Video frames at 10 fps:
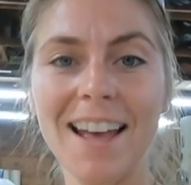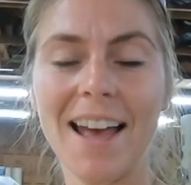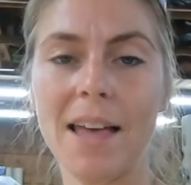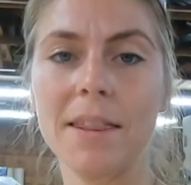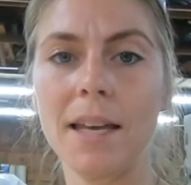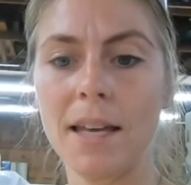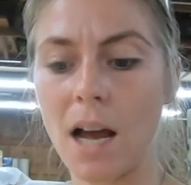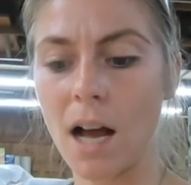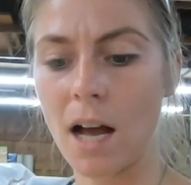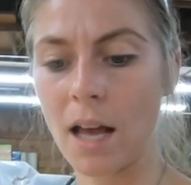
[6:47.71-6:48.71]
and then
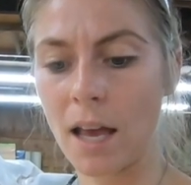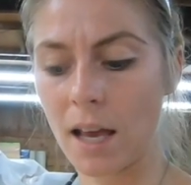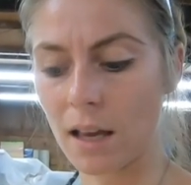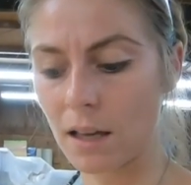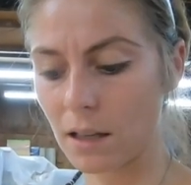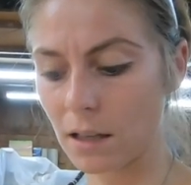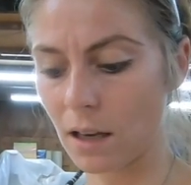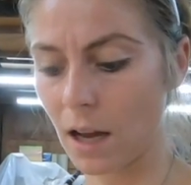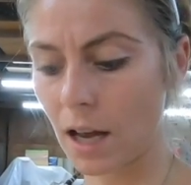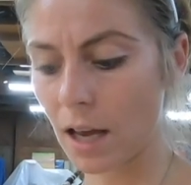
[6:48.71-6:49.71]
I
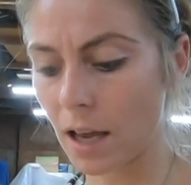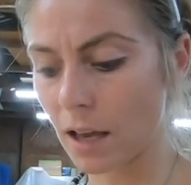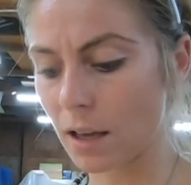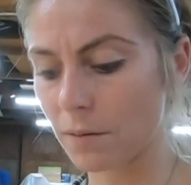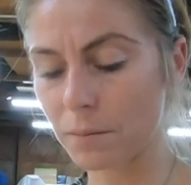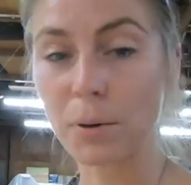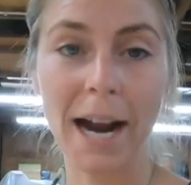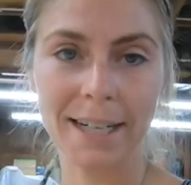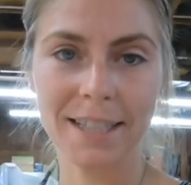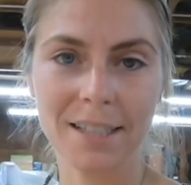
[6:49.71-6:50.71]
I
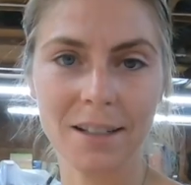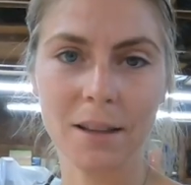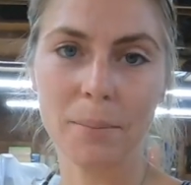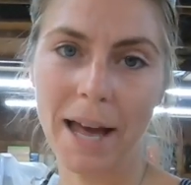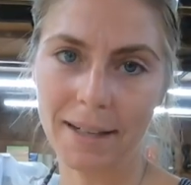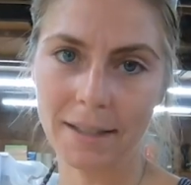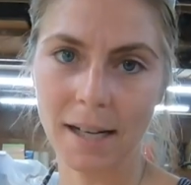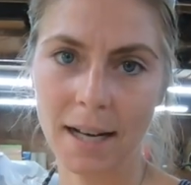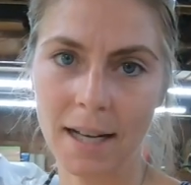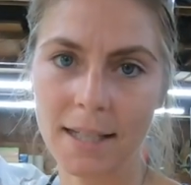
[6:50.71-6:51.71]
practice on the back
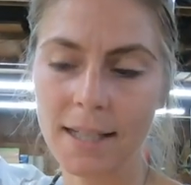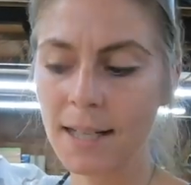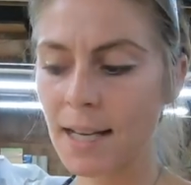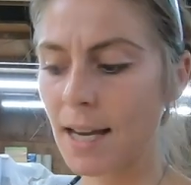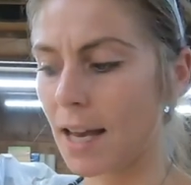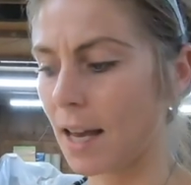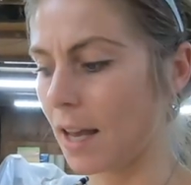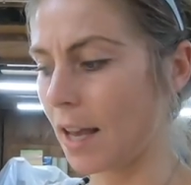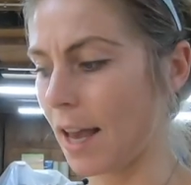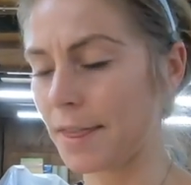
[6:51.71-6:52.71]
side,
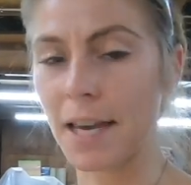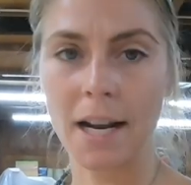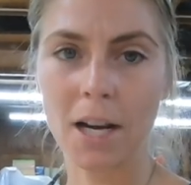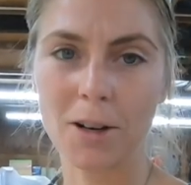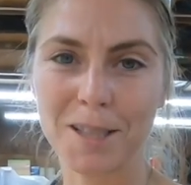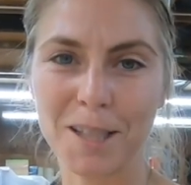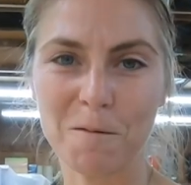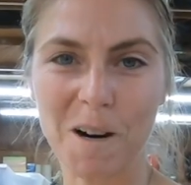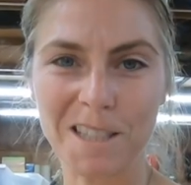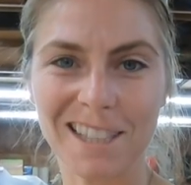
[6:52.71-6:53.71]
and then I go to the
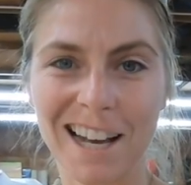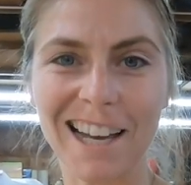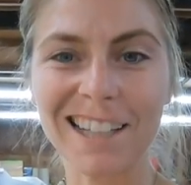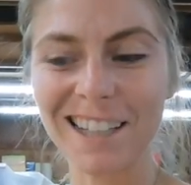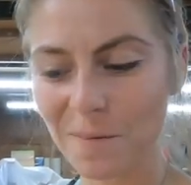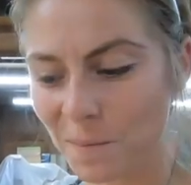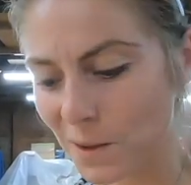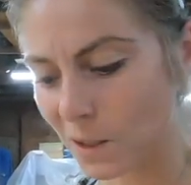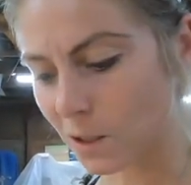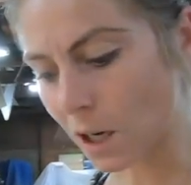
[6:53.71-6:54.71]
front side.
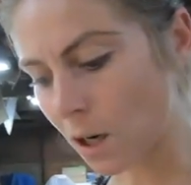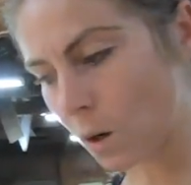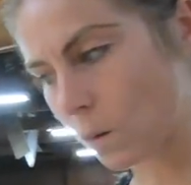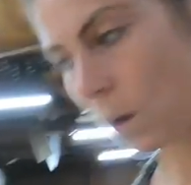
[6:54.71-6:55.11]
So